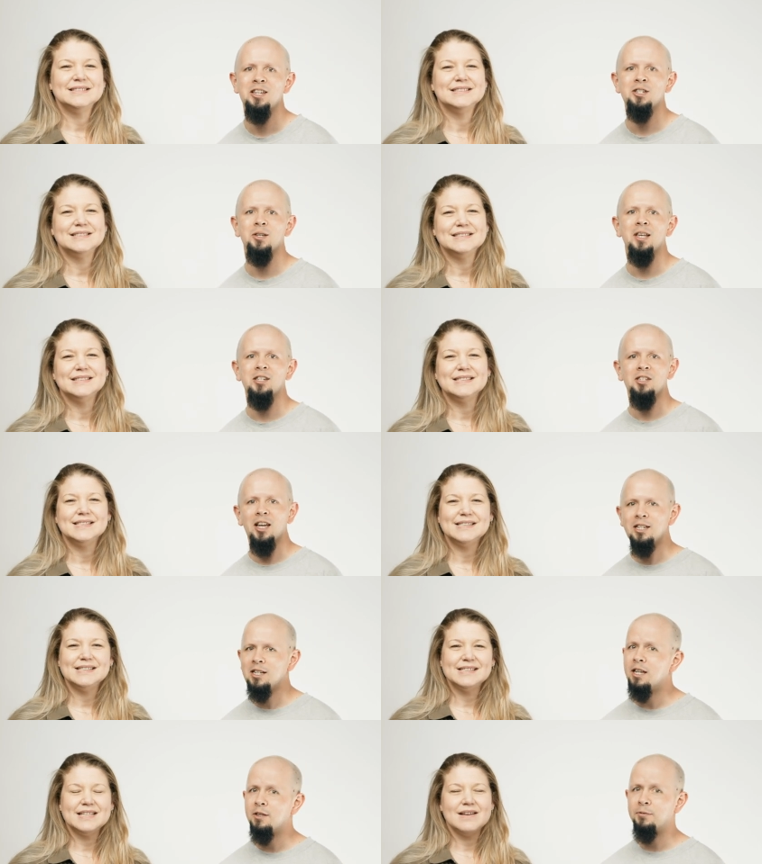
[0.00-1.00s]
Speaker 1: So that's
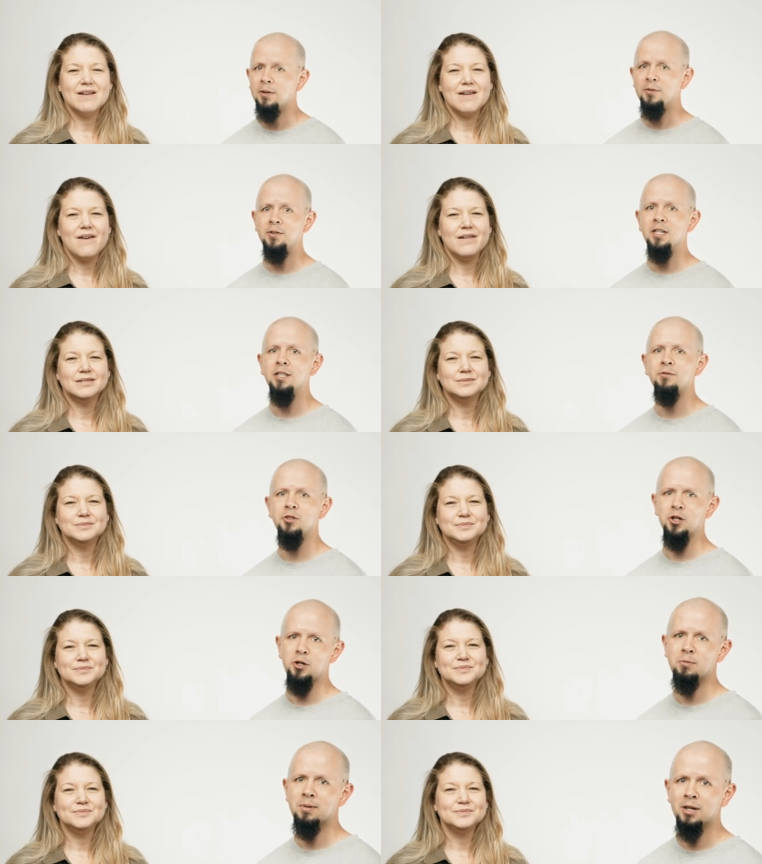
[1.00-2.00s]
Saturday the 15th of
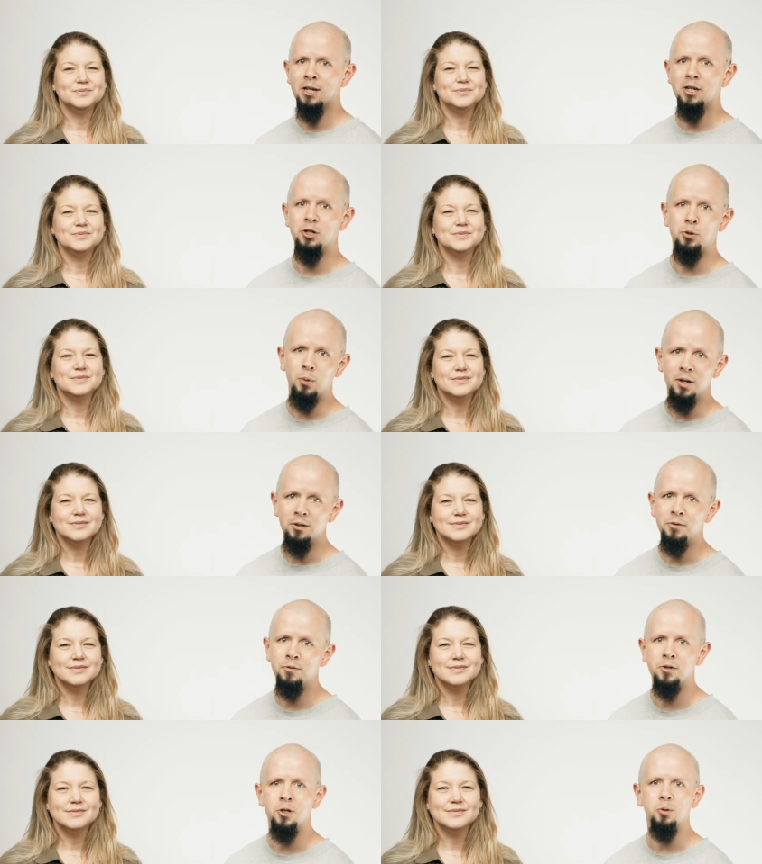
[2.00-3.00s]
June,
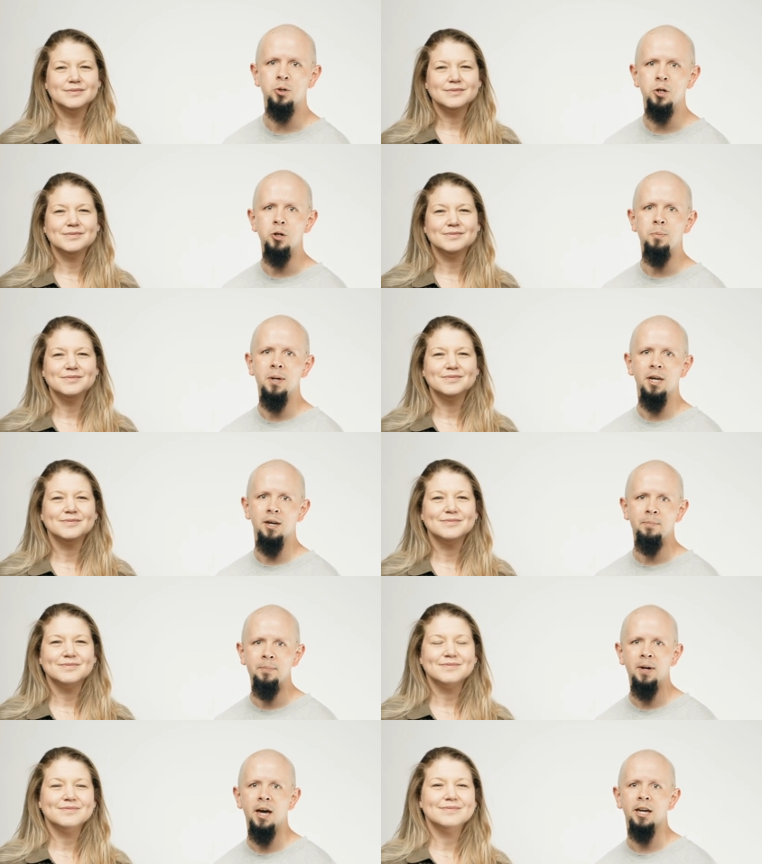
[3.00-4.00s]
12 till 2
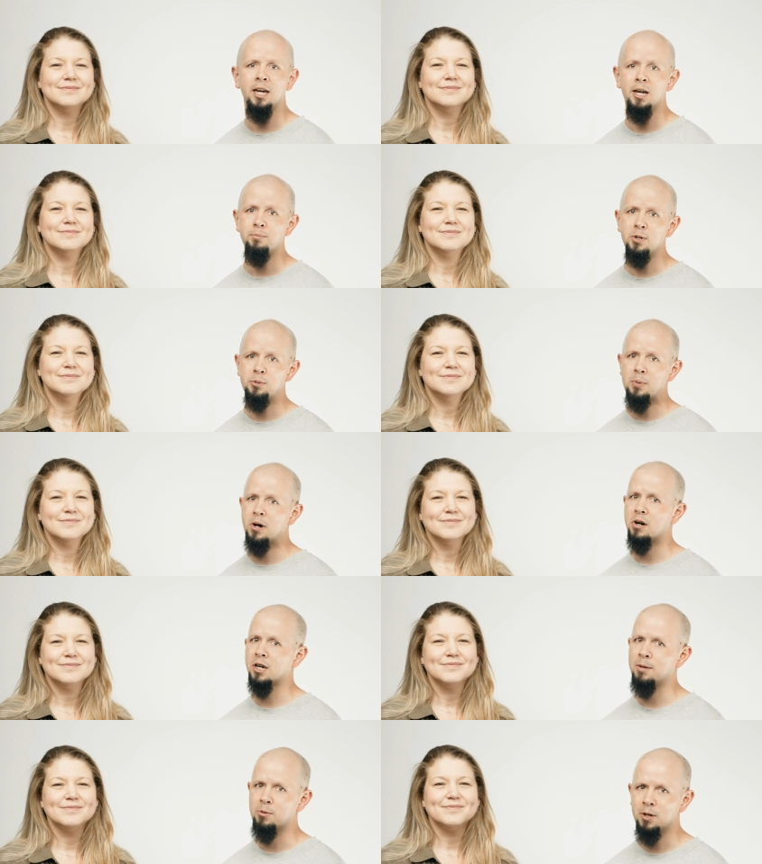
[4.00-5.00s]
p.m. at Gadebridge
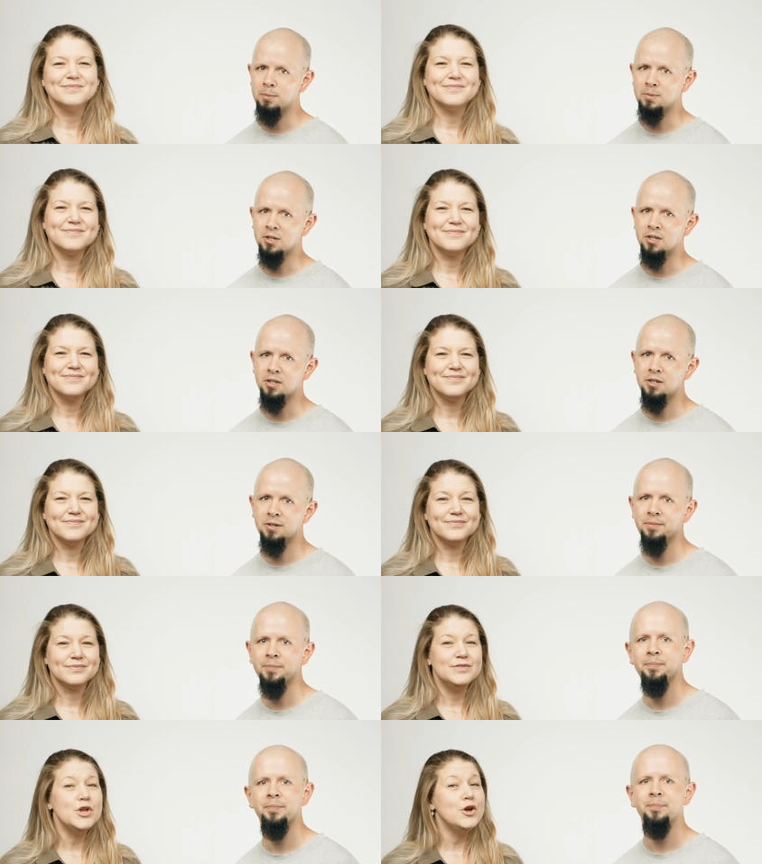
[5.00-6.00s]
Park, Hemel Hempstead.
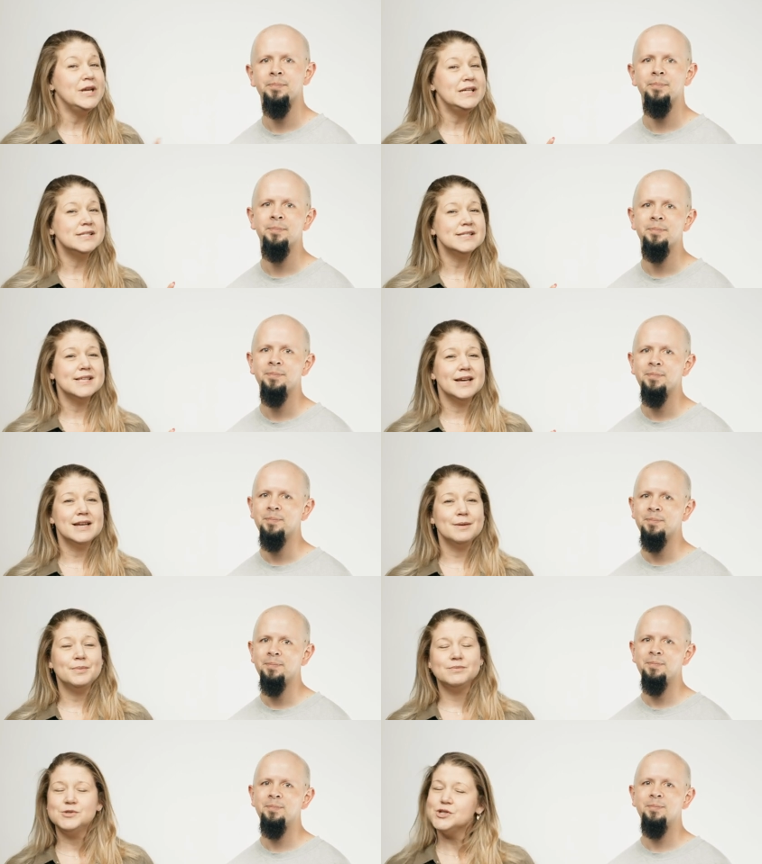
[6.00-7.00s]
Speaker 2: No need to sign
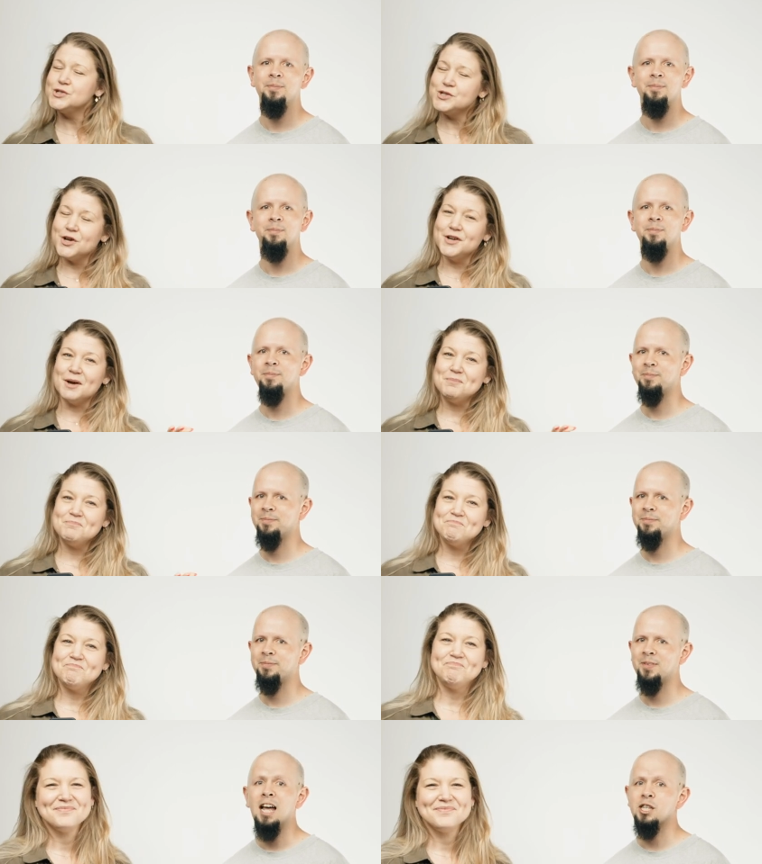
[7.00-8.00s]
up, just turn up.
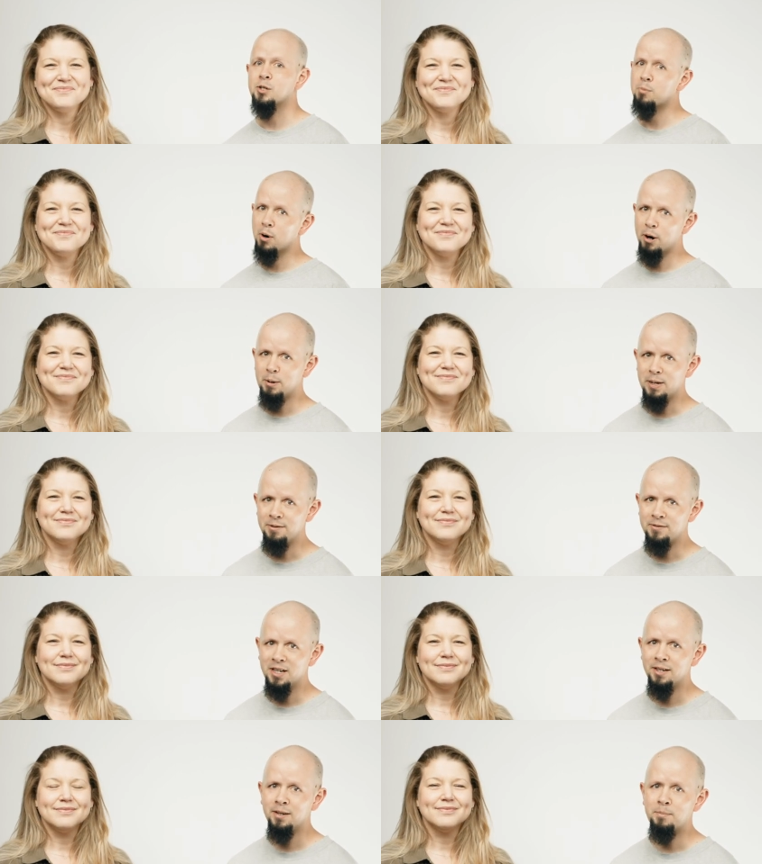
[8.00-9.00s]
Speaker 1: And tomorrow
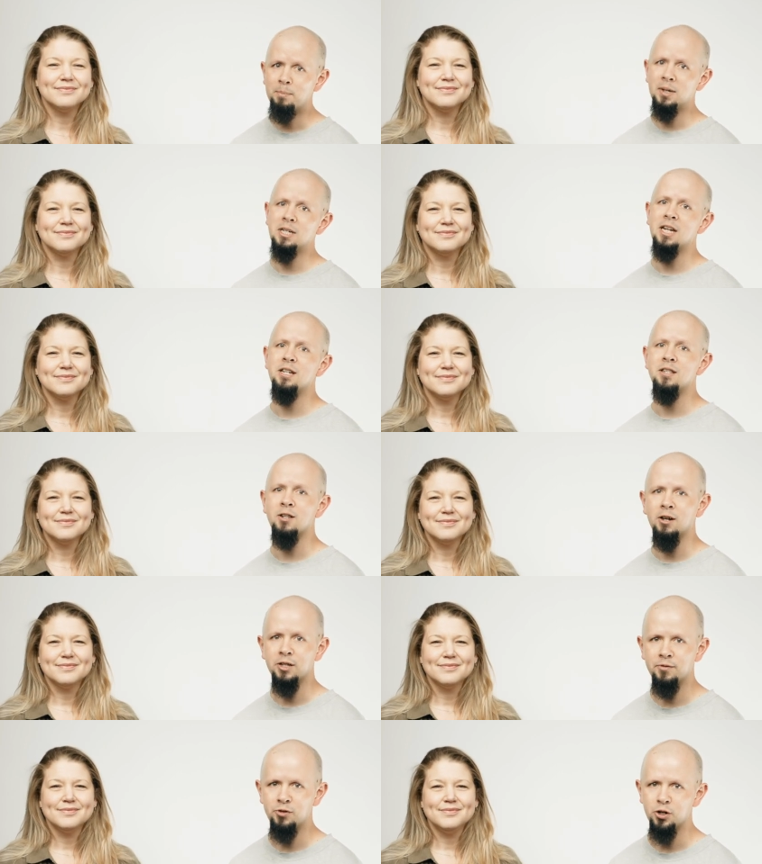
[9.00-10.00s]
evening, Monday the
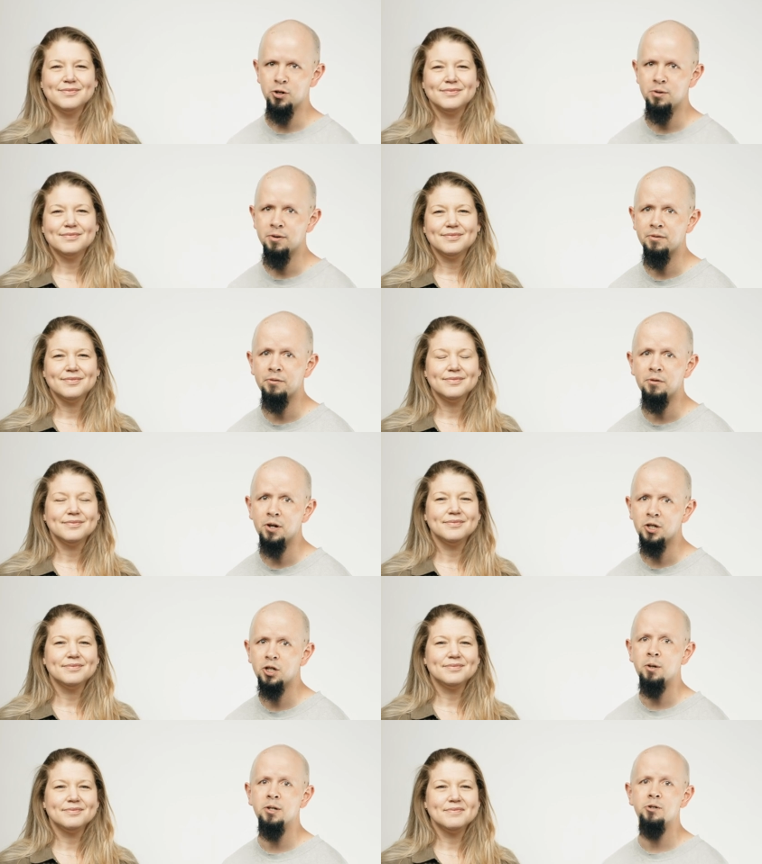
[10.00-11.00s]
10th of June,
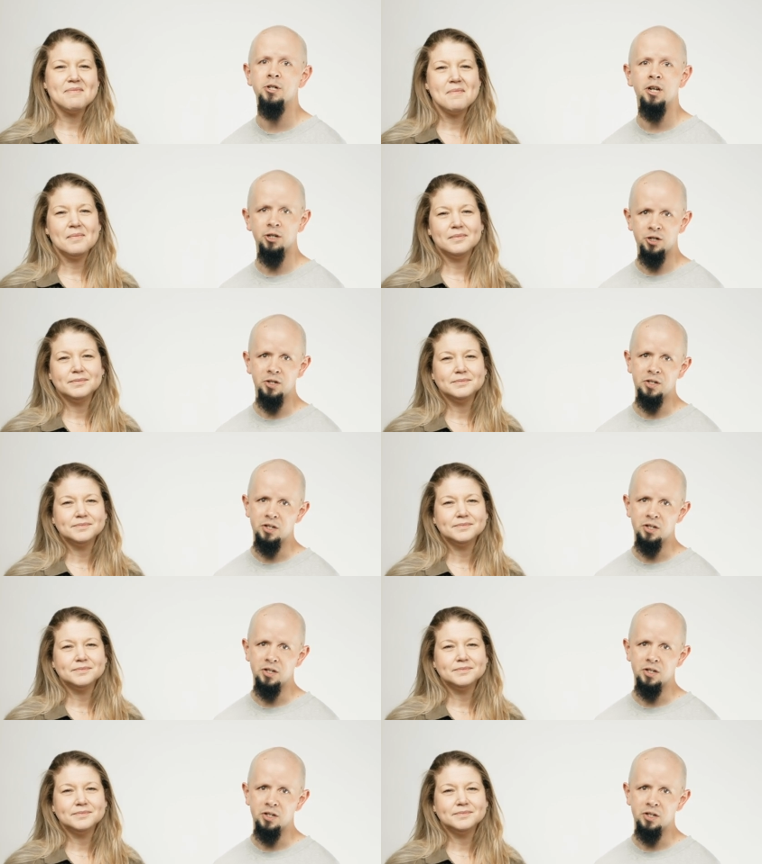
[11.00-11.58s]
Verso Introduction